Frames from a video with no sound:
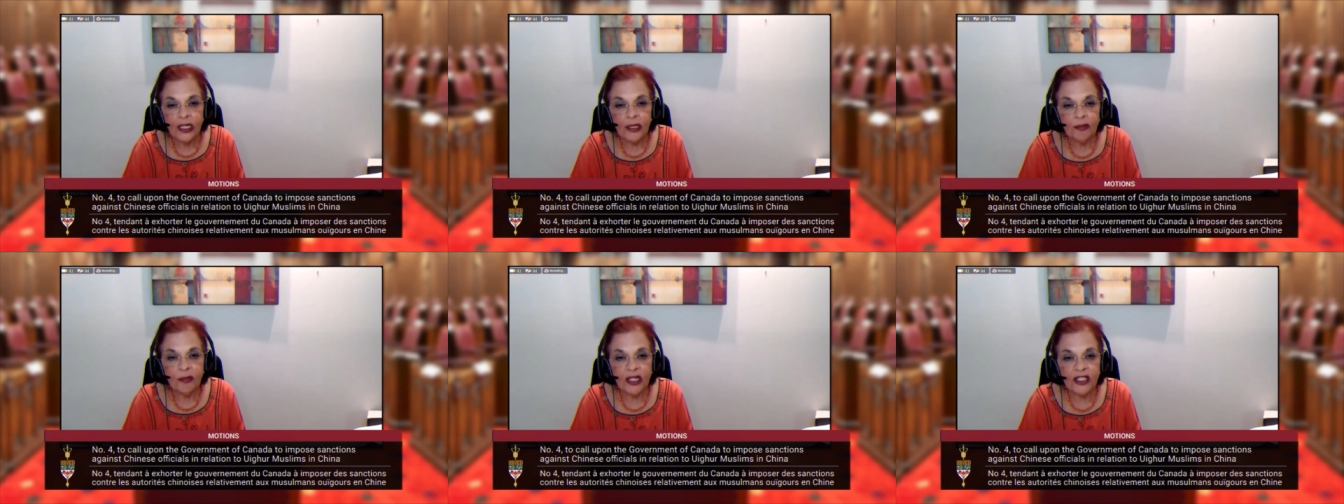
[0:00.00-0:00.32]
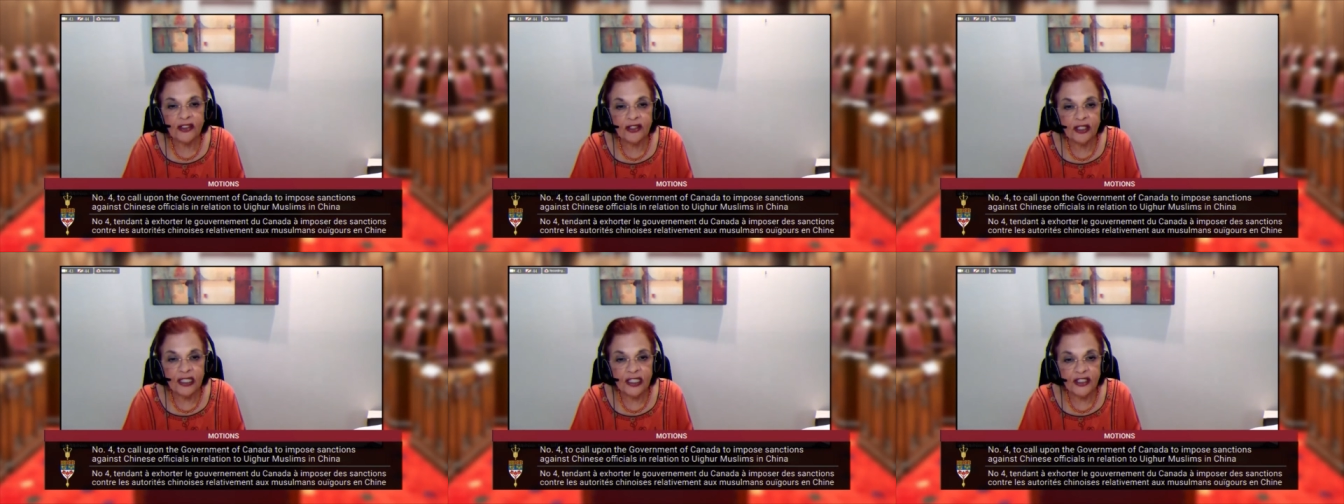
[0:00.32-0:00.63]
But
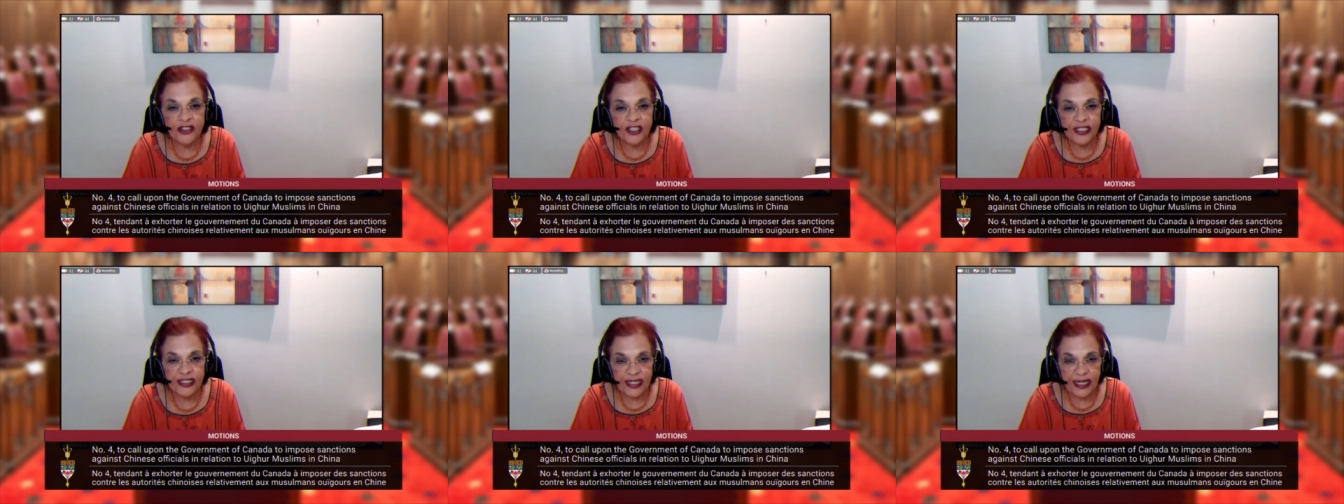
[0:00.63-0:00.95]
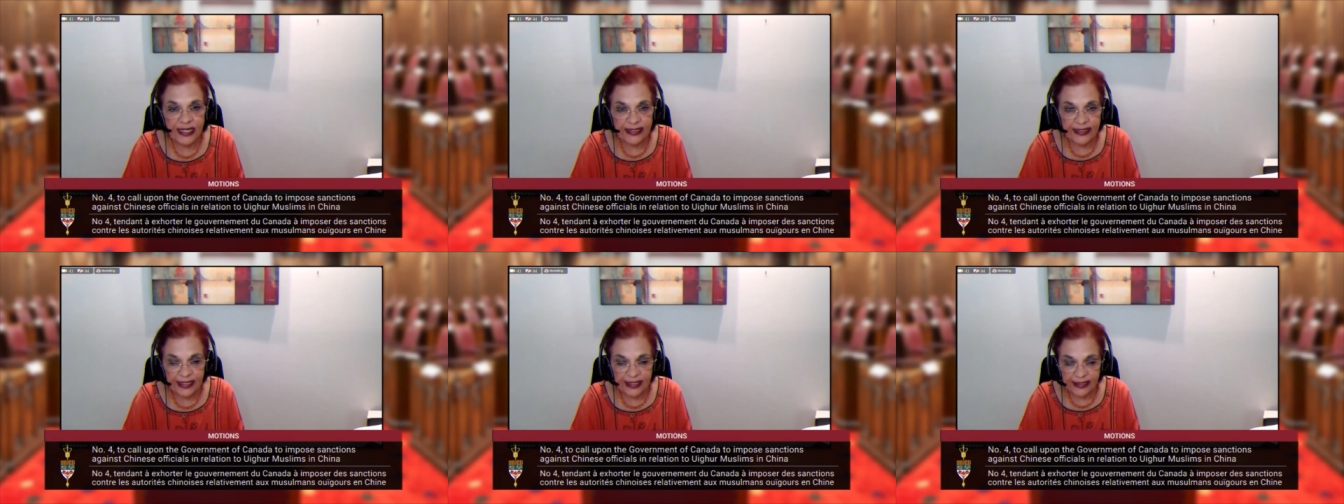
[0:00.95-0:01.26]
religious
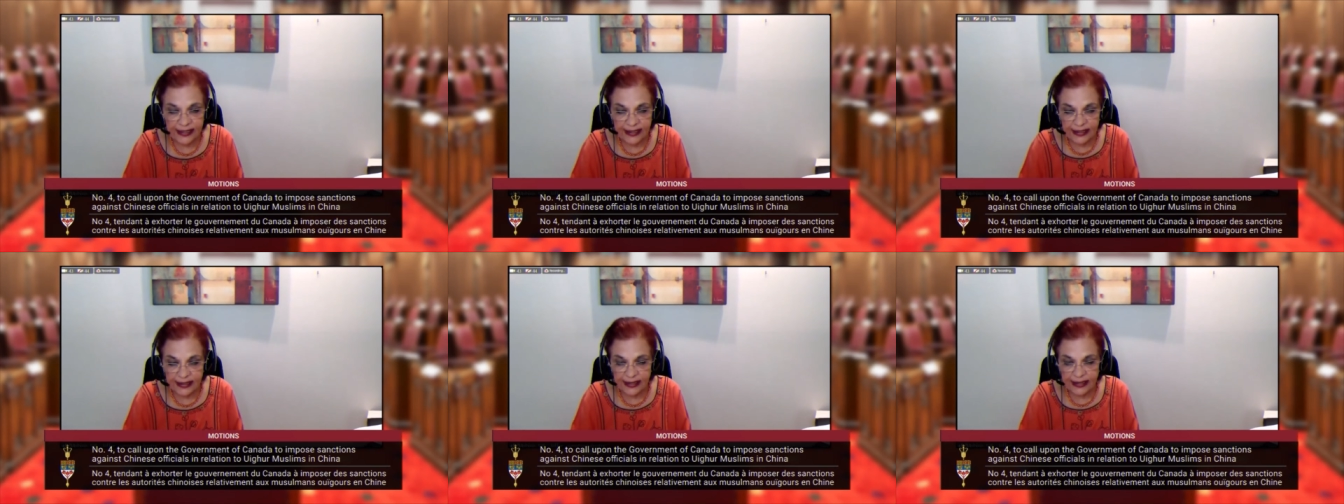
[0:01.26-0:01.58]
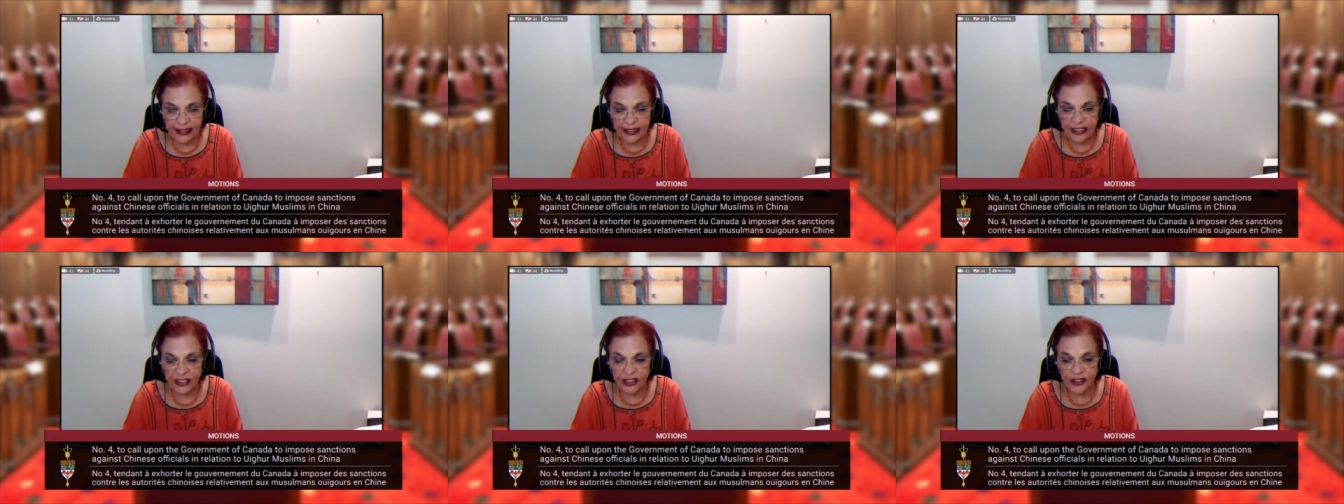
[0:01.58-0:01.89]
identity
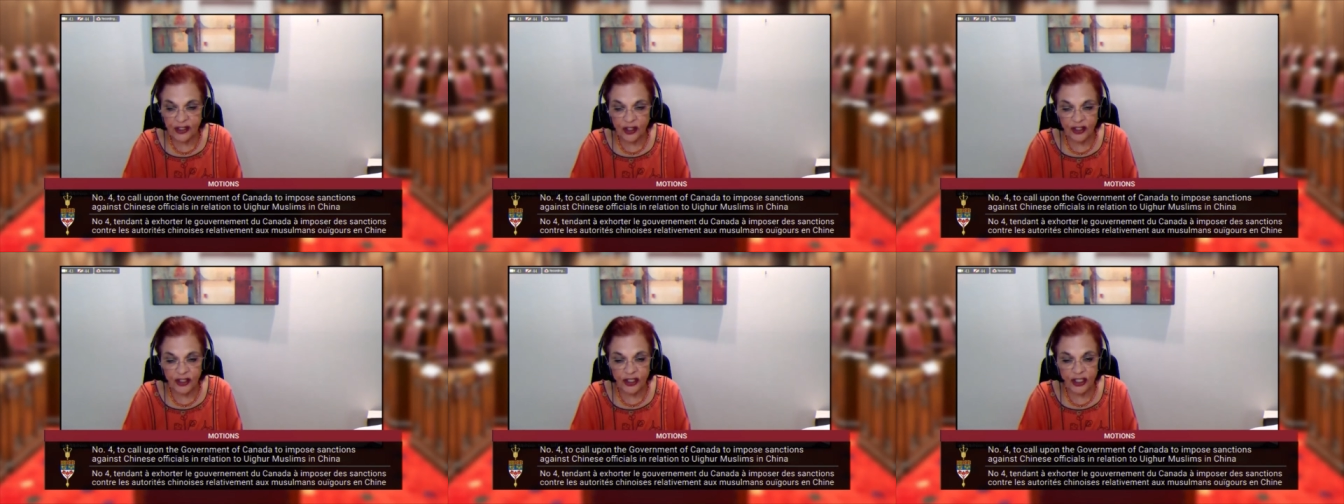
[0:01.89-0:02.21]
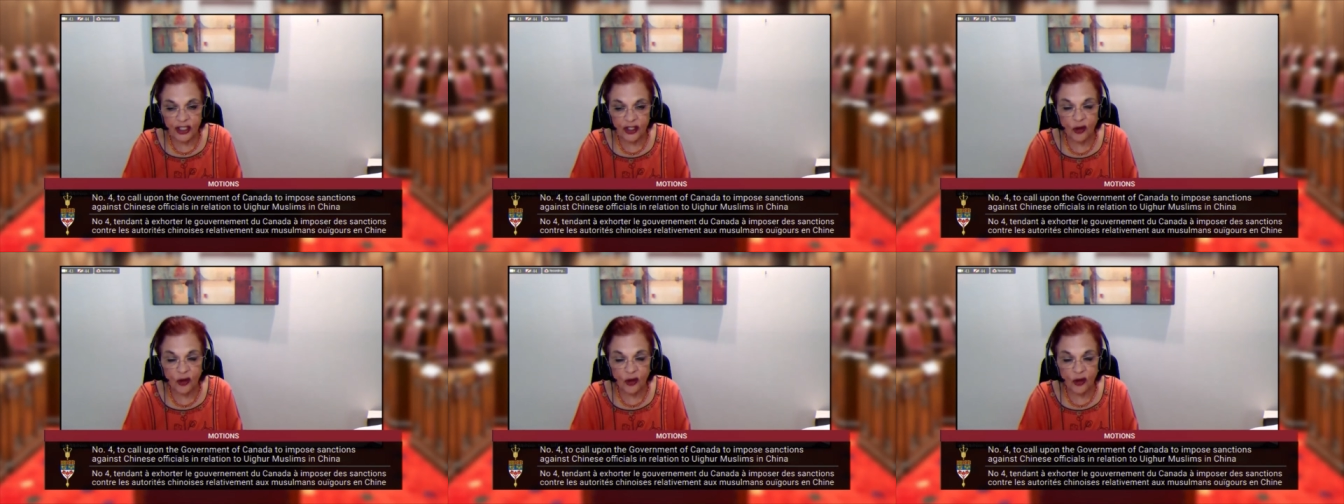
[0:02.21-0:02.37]
is not the